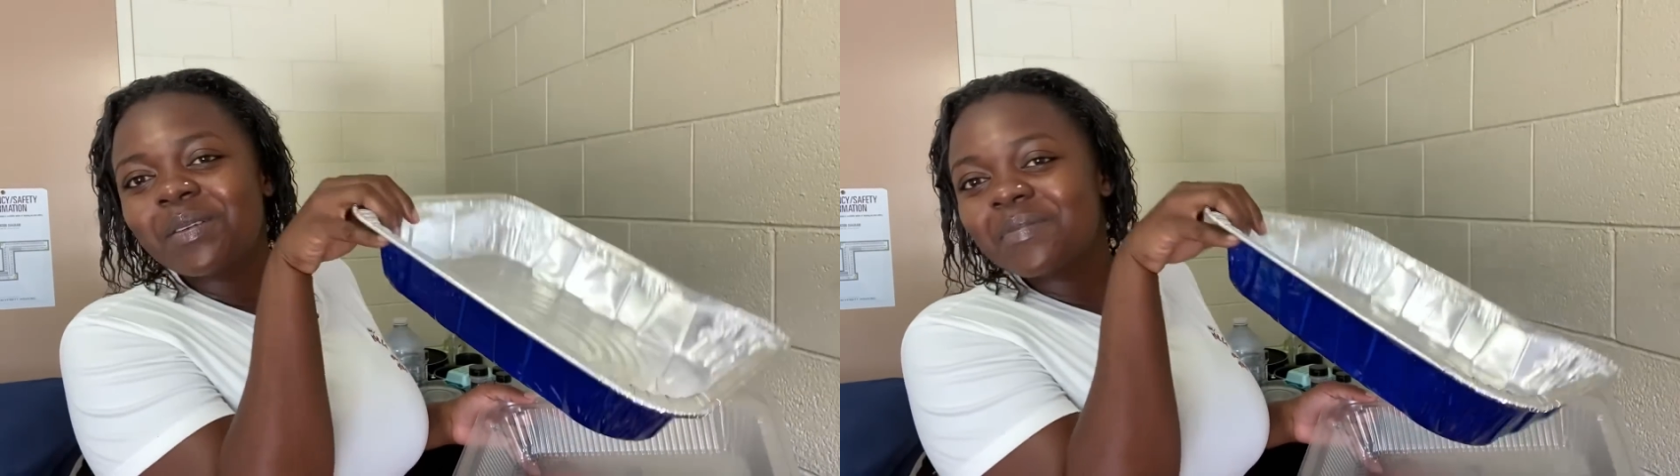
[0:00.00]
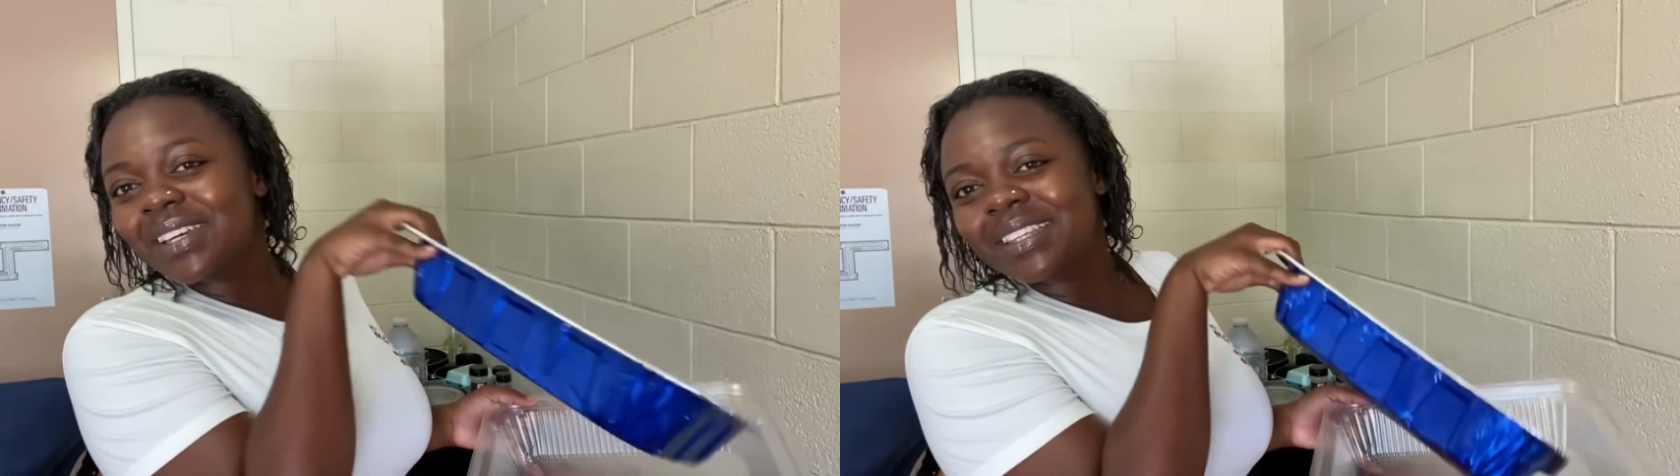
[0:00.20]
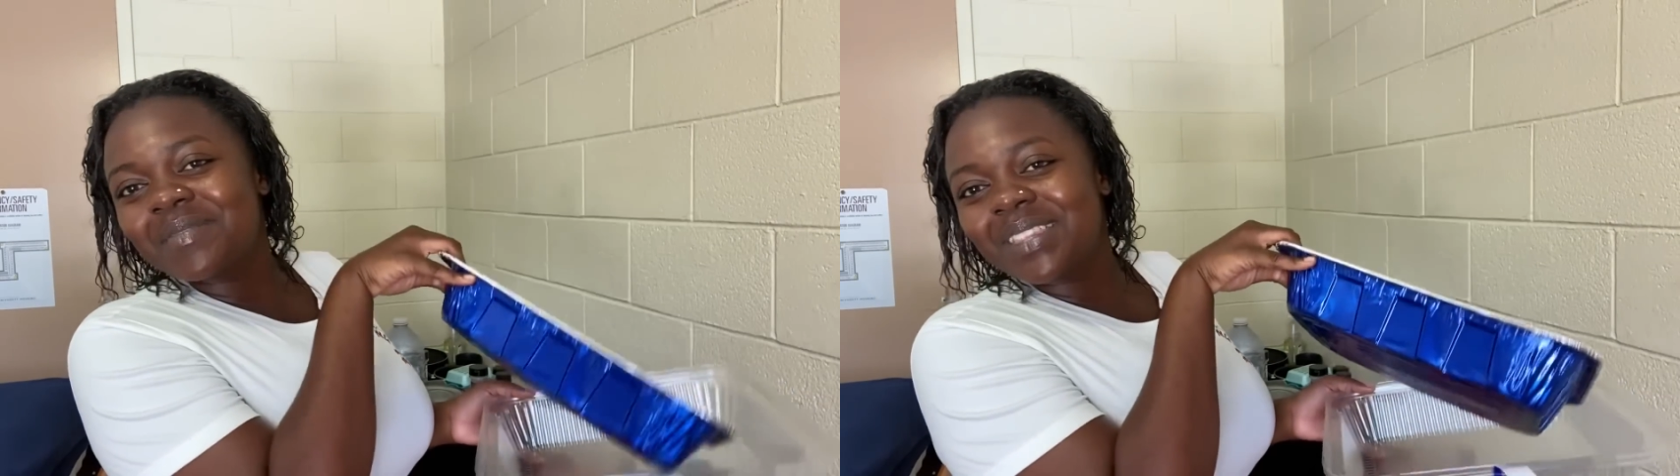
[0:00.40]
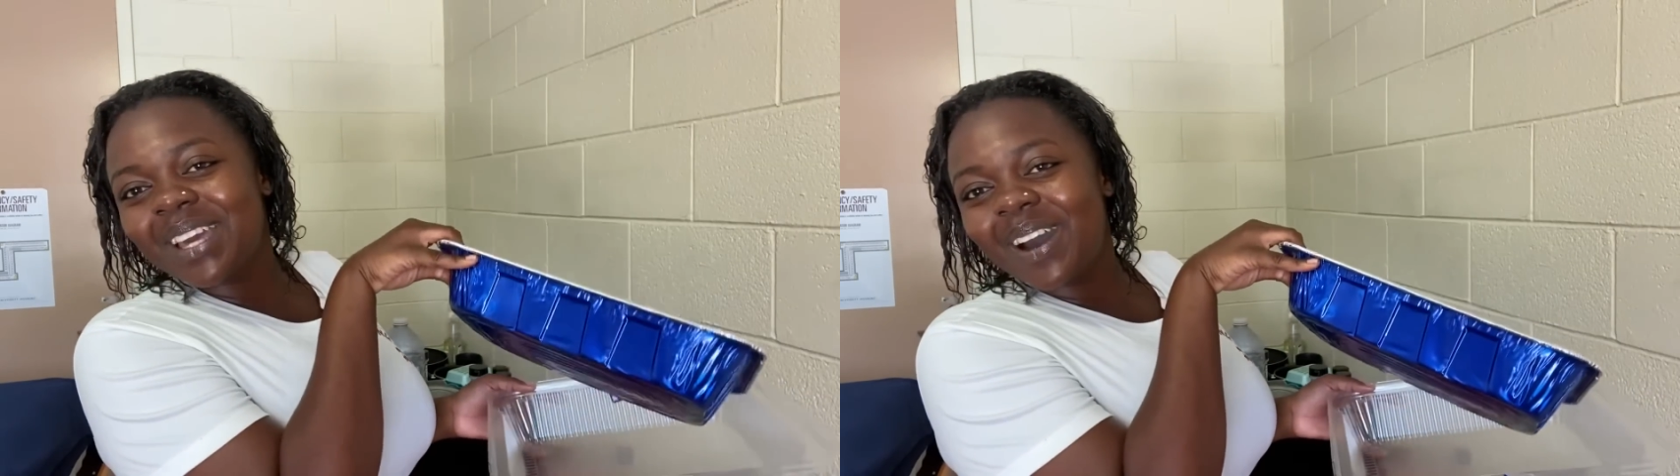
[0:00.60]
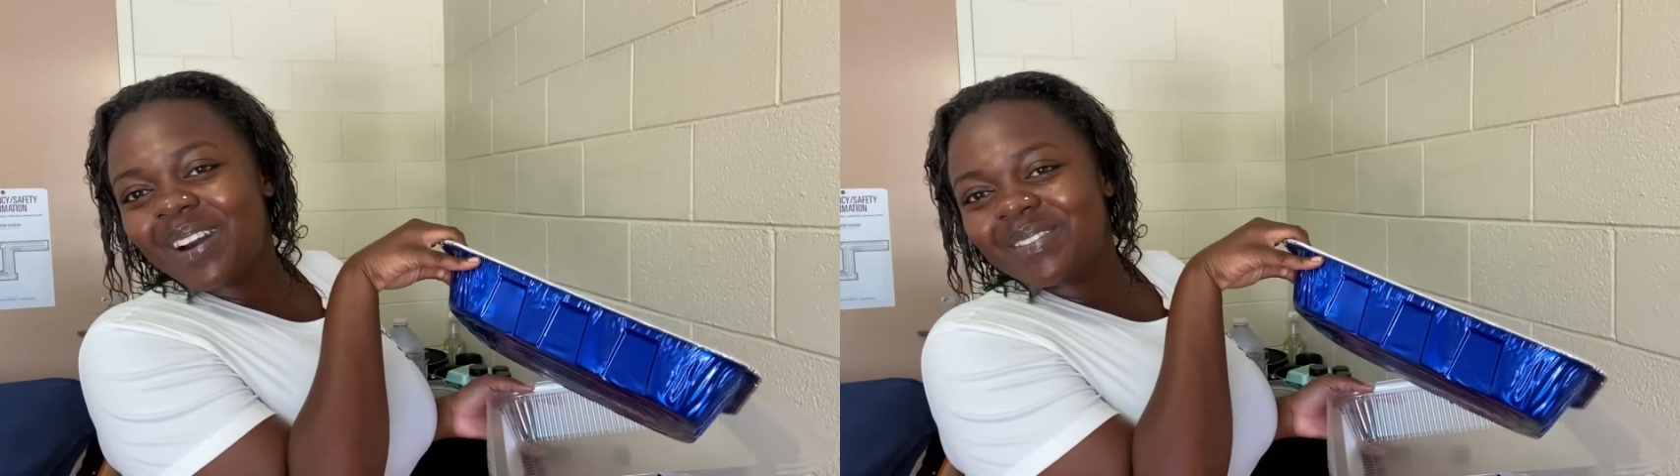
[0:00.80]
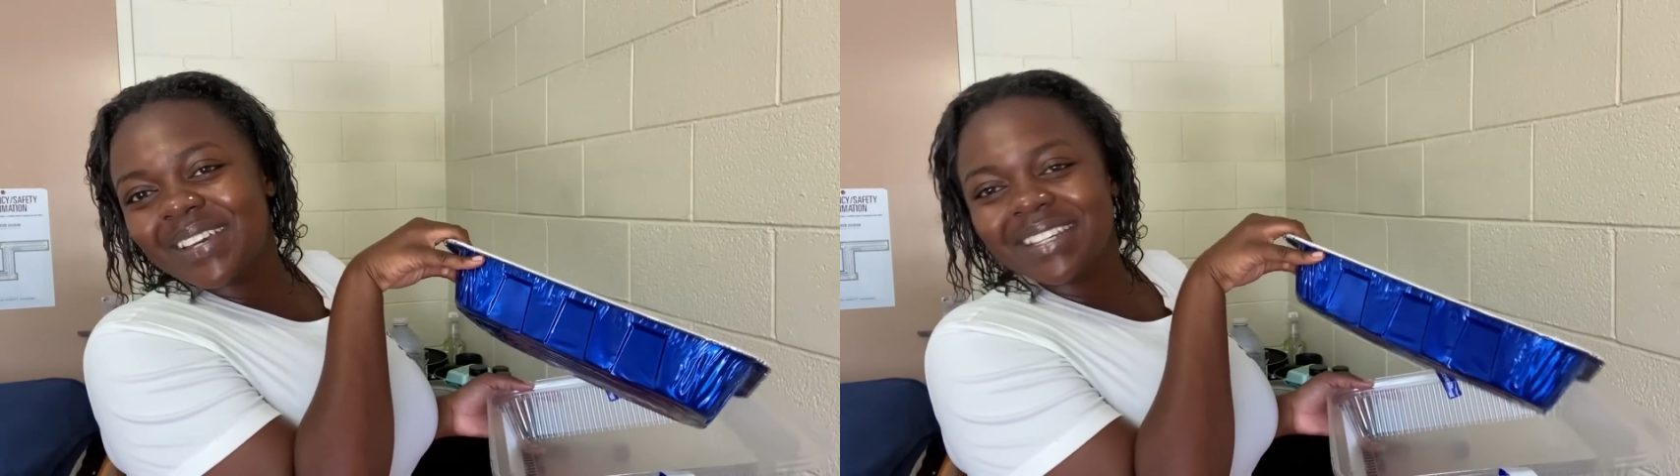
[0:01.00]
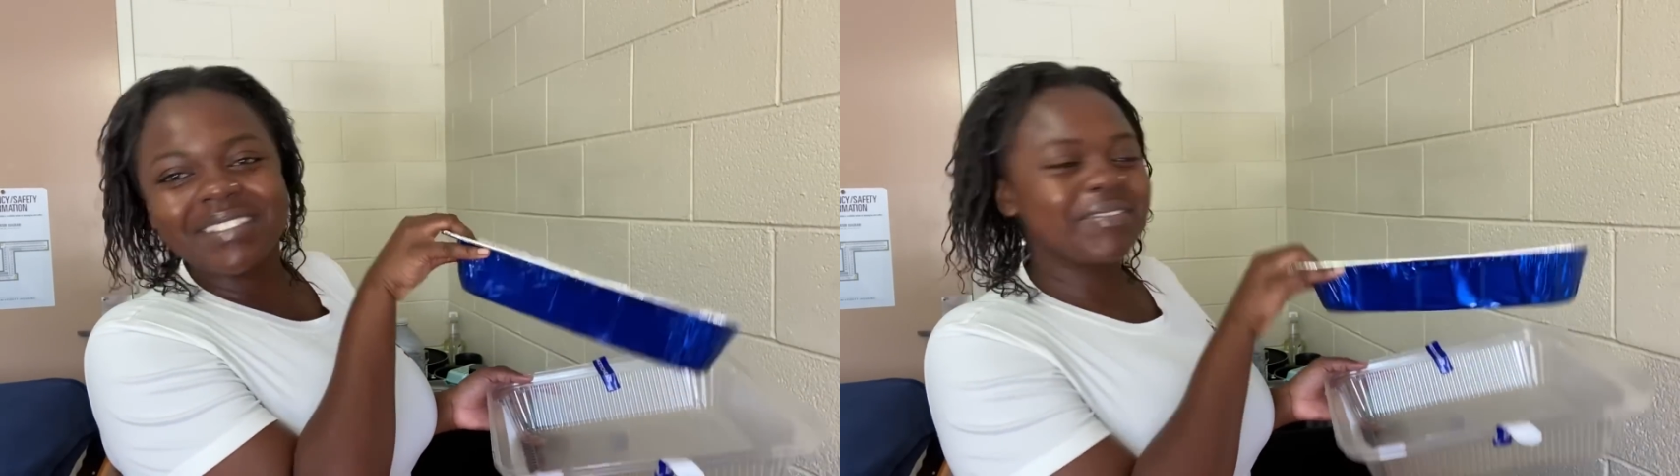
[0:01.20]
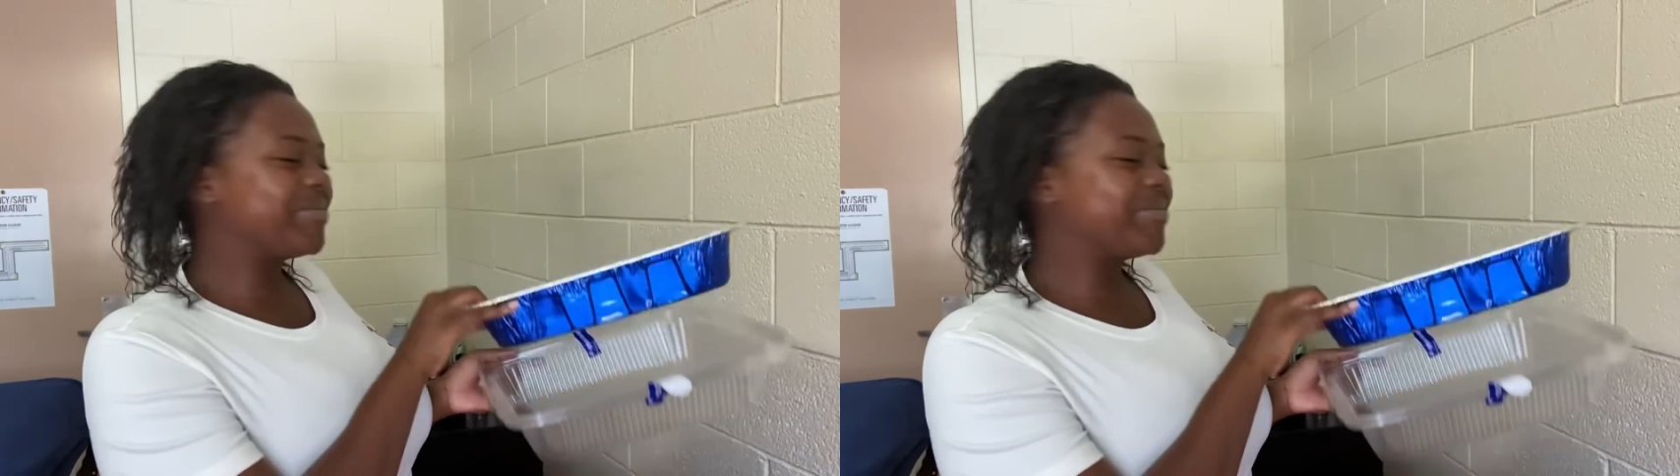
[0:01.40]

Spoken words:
make them in the oven.